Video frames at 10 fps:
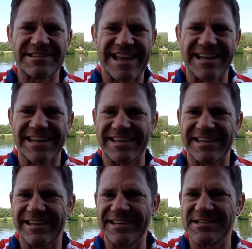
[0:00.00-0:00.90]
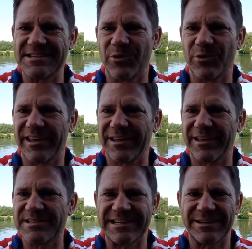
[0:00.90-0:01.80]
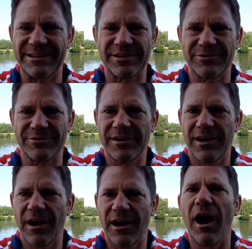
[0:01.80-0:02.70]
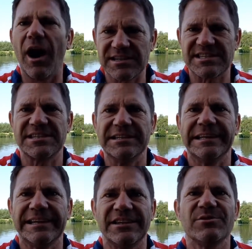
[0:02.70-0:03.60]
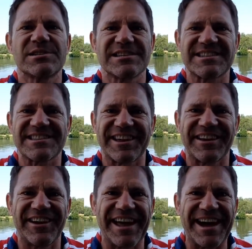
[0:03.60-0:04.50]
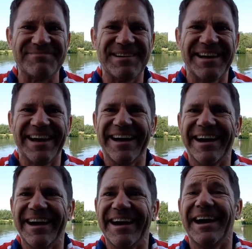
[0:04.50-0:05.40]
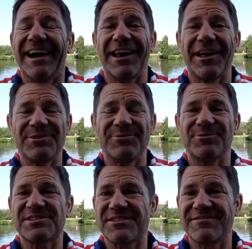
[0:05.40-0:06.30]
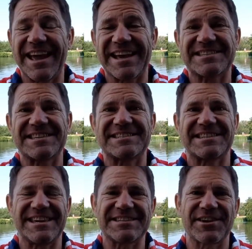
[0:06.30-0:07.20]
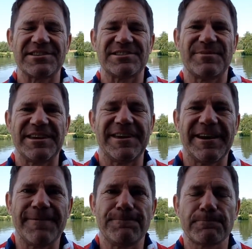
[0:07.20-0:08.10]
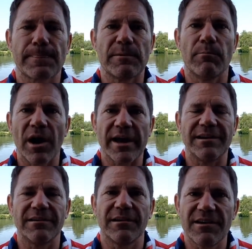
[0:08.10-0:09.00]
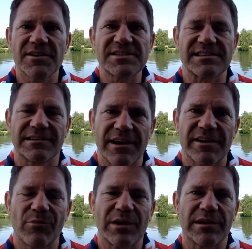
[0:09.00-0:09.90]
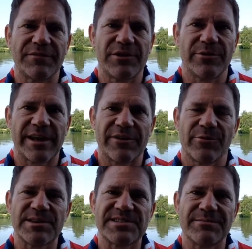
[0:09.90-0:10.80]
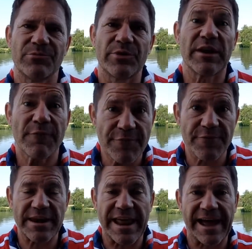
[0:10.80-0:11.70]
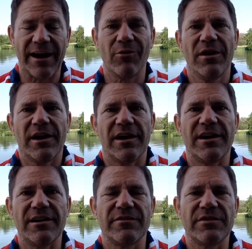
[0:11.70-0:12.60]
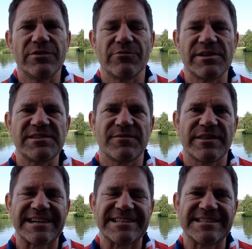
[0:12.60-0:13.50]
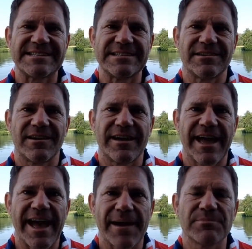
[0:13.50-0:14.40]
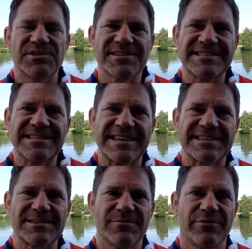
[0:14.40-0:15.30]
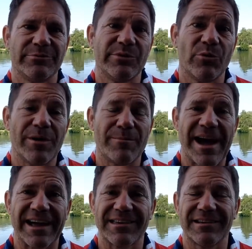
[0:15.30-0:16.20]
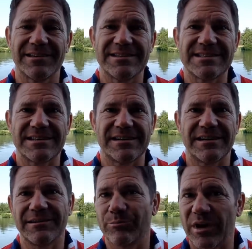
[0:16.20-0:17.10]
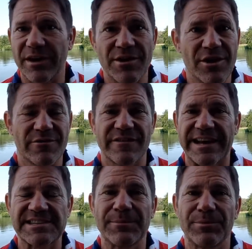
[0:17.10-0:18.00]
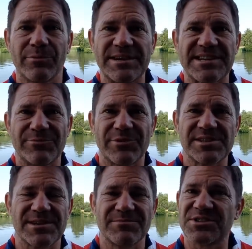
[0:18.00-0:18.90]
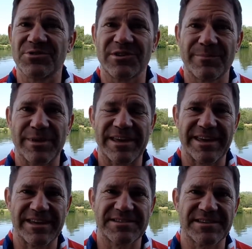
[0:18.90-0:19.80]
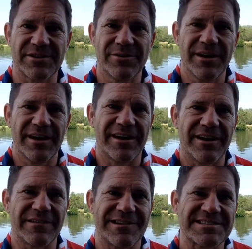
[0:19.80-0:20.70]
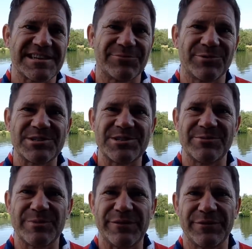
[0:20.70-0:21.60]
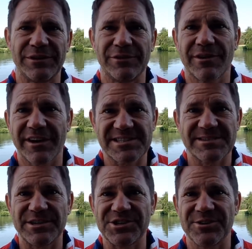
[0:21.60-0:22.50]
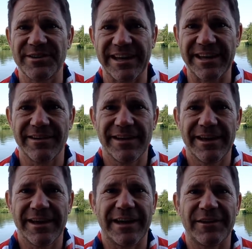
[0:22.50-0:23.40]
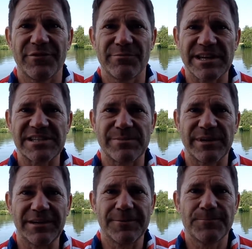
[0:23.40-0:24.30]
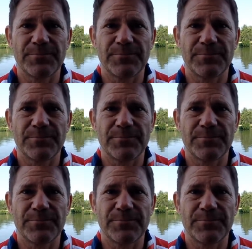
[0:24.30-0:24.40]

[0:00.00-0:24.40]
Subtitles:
tech is working, particularly when you're utterly useless like I am. Hello, you all. So, yes, this is going to be my last live wildlife Q&A on a Wednesday morning for now. The reason for that is that I am starting to get some filming work back, and I know that the next couple of Wednesday mornings I'm just not going to be here. So the last thing I'd want to do would be for you guys to be tuning in and for me to be